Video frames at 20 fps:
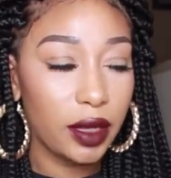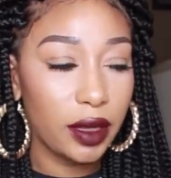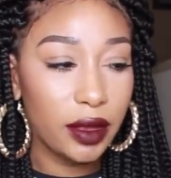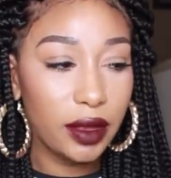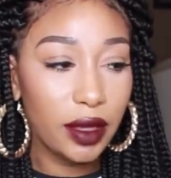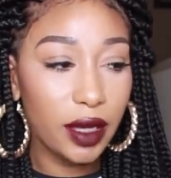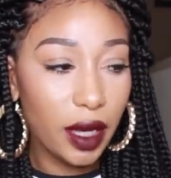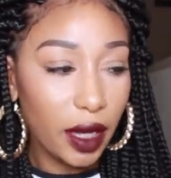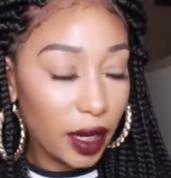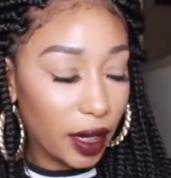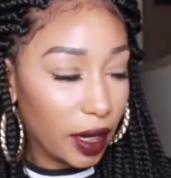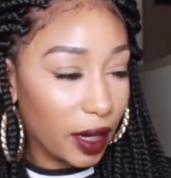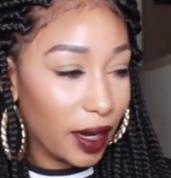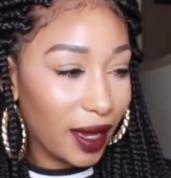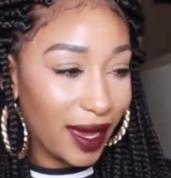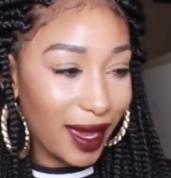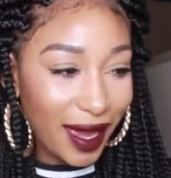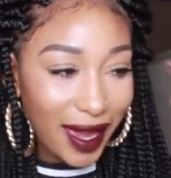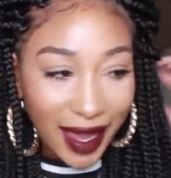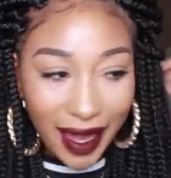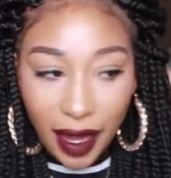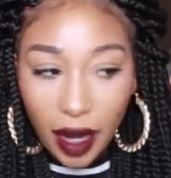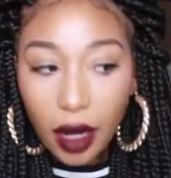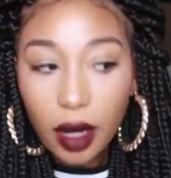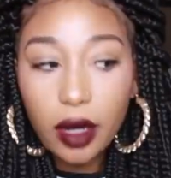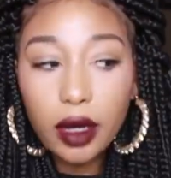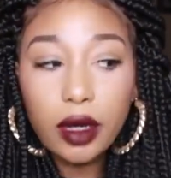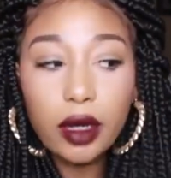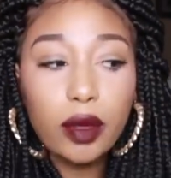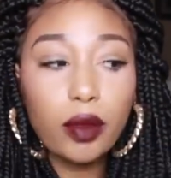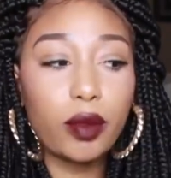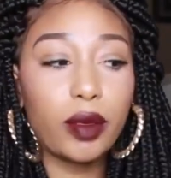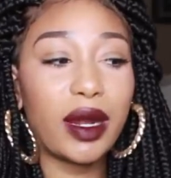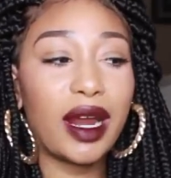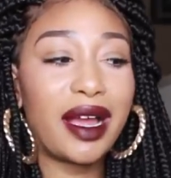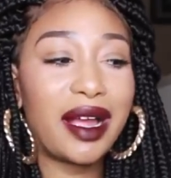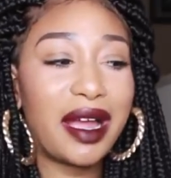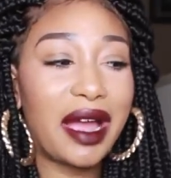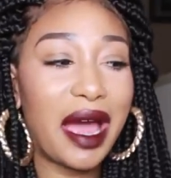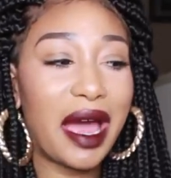the hair, when
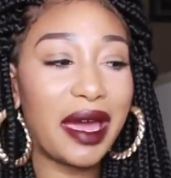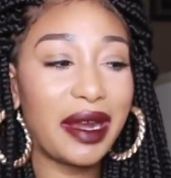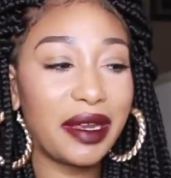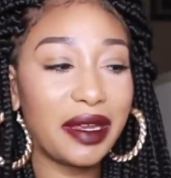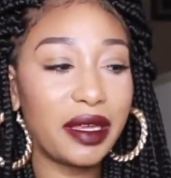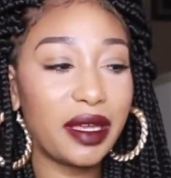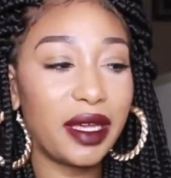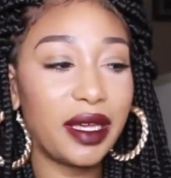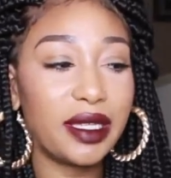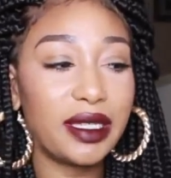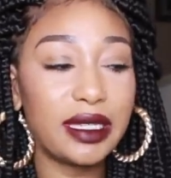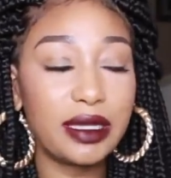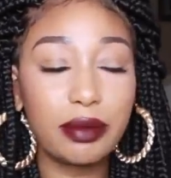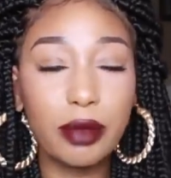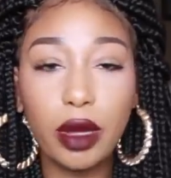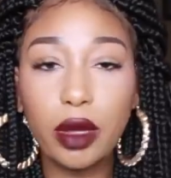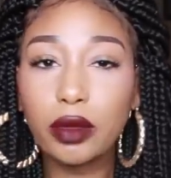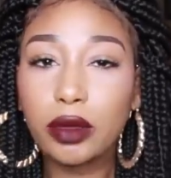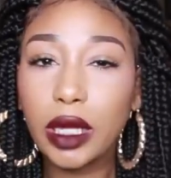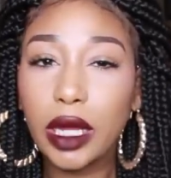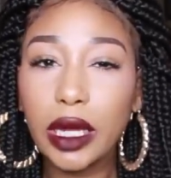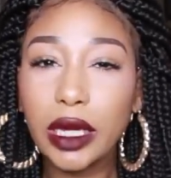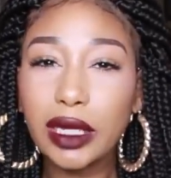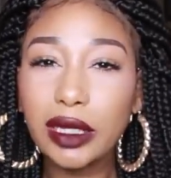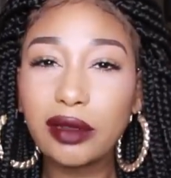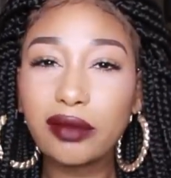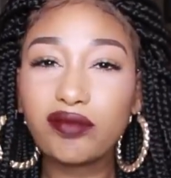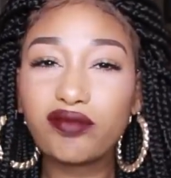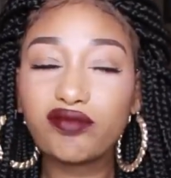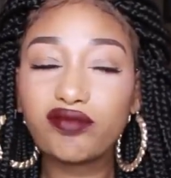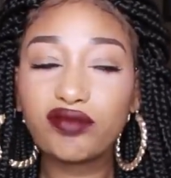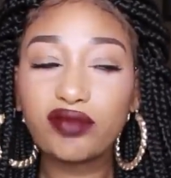I got it, it smelled like,